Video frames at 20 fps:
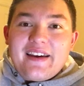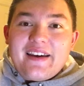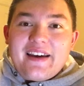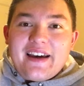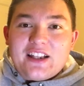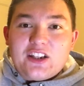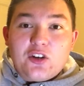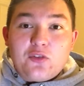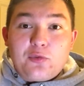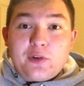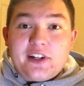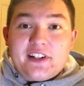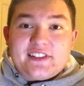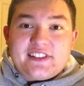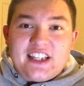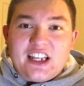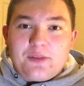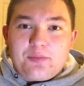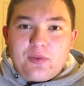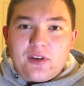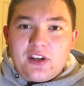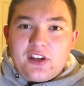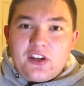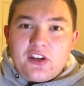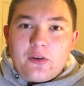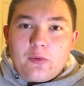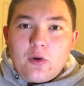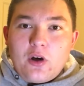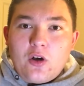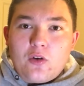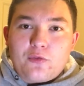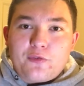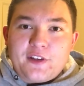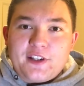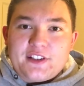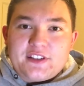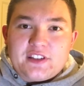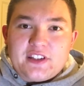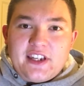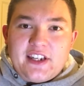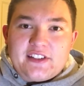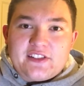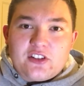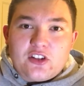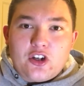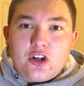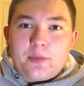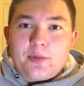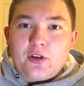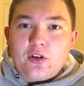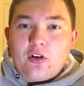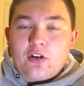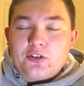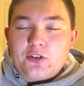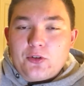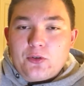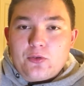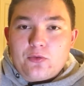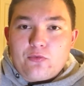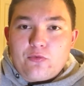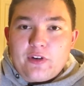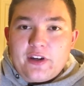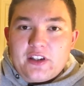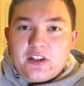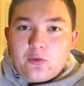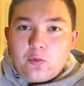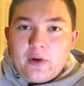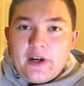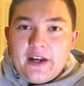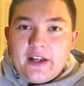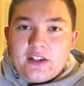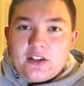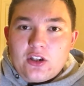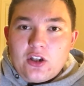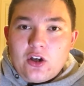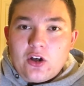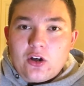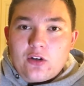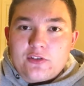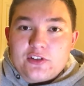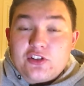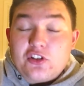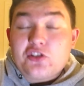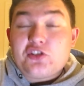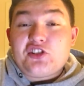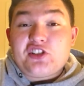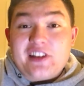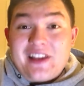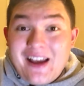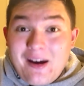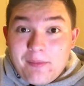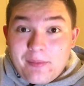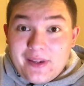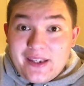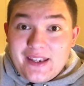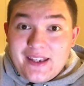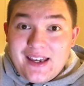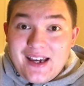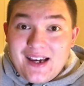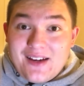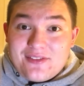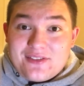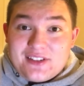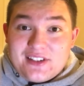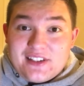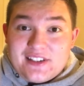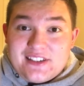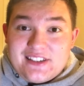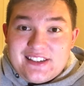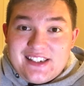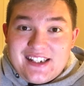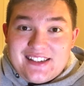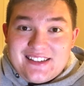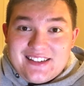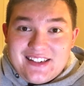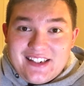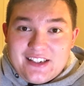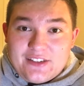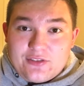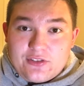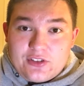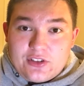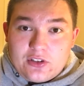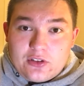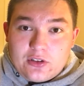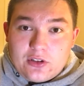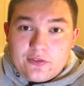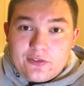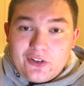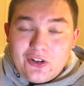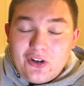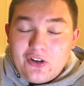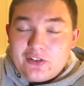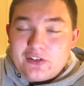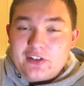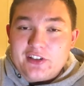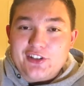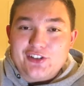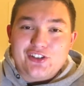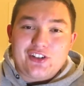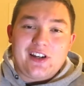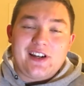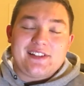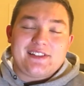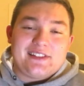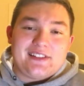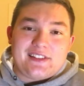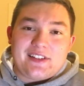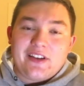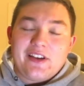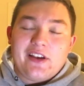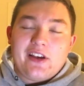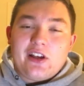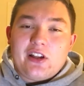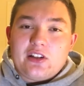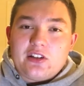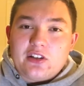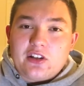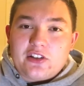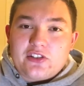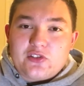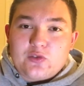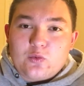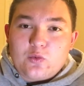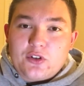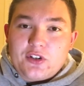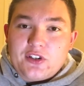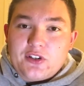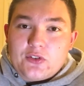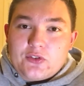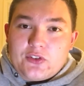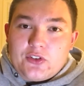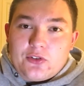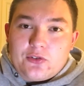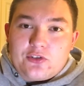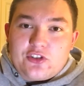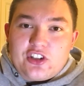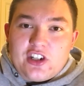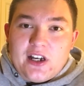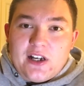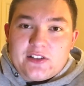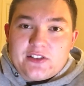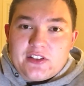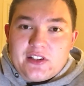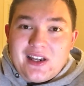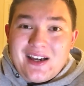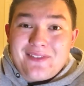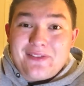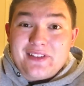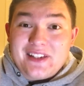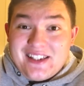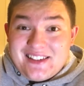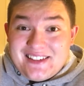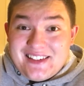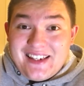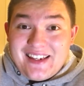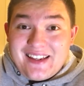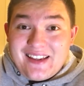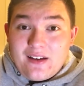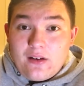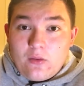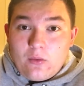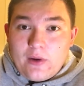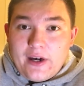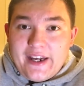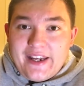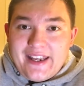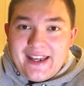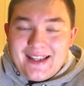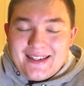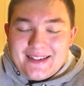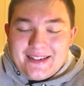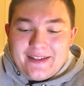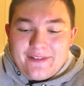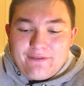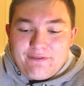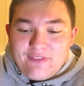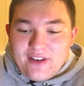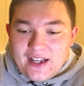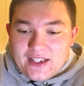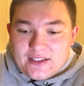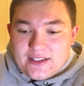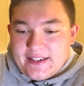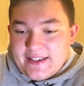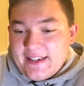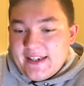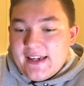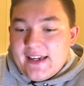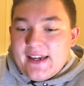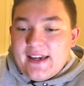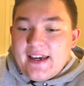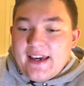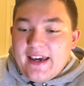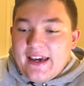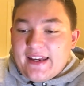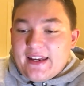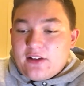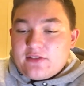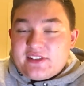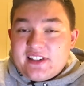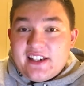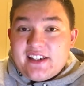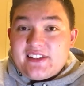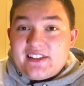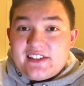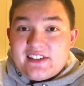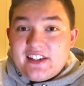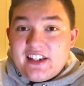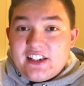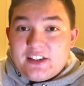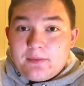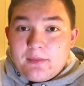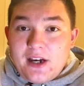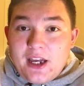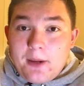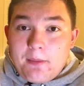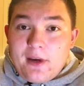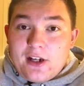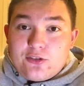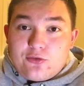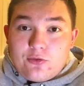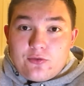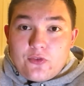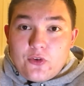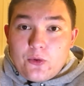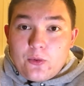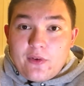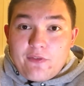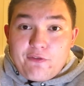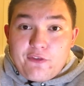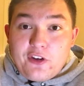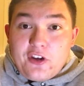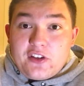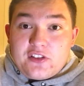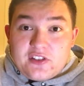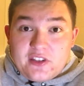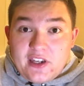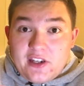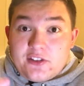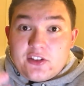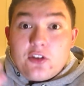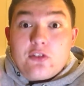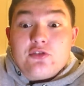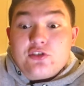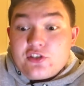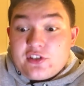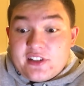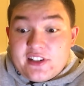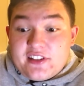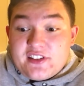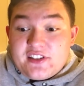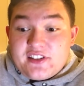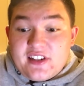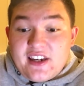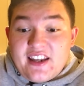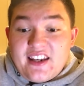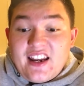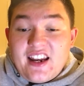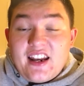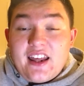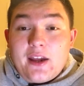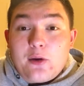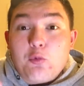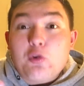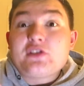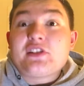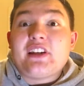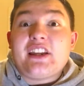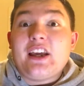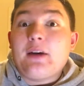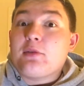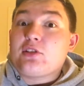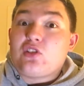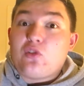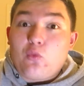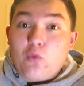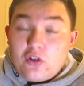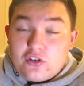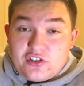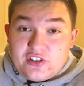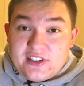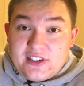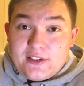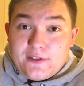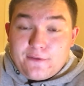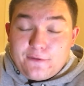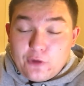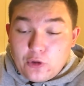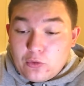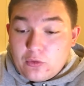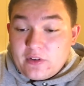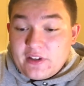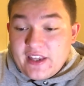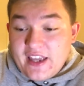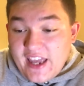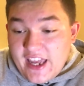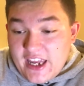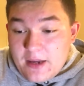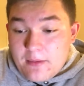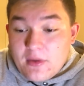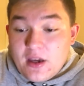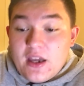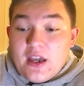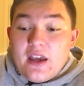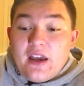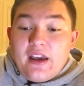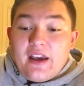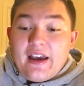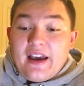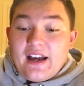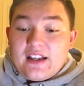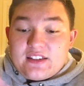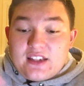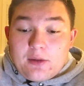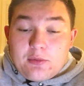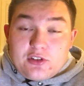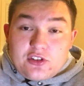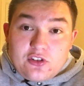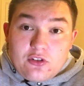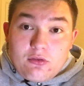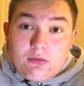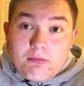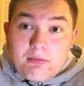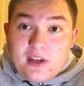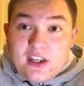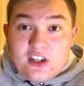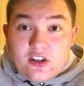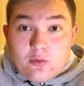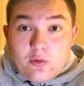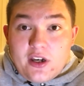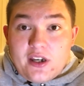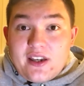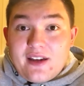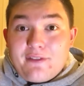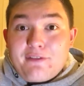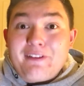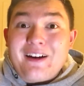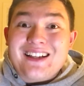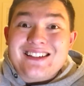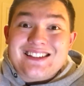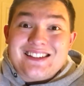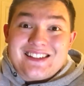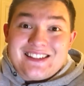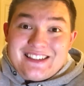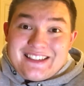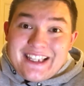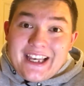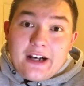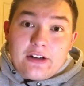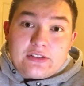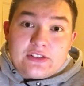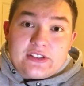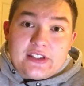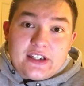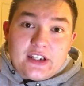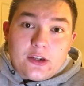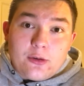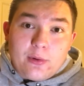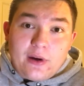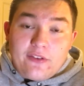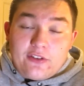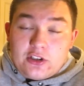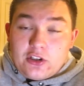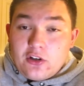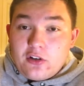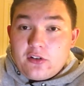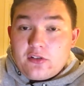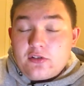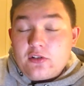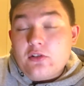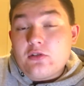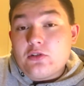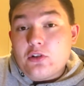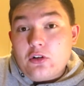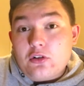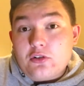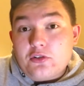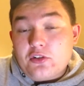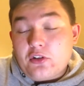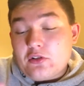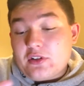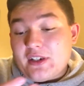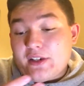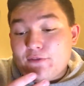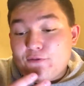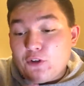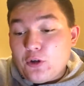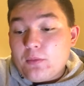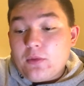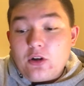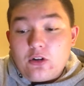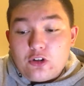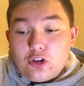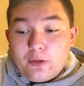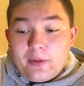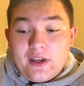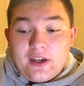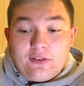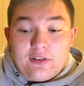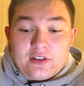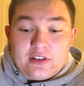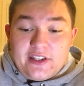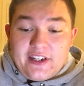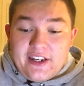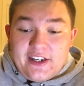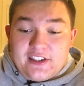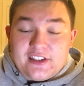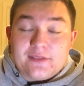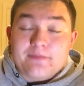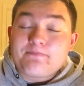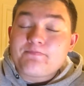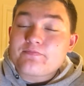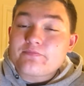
I love when it said bringing you all things Leeds. I hope you're all doing really well, or as good as you can be after Saturday's result. Of course, Leeds United lost 1-0 to Charlton Athletic away at the Valley. Now, this is my match review, and firstly, I do just need to say that I wasn't able to watch this full game as I was doing media work at Farsley Celtic, who have a local non-league football club here in Leeds.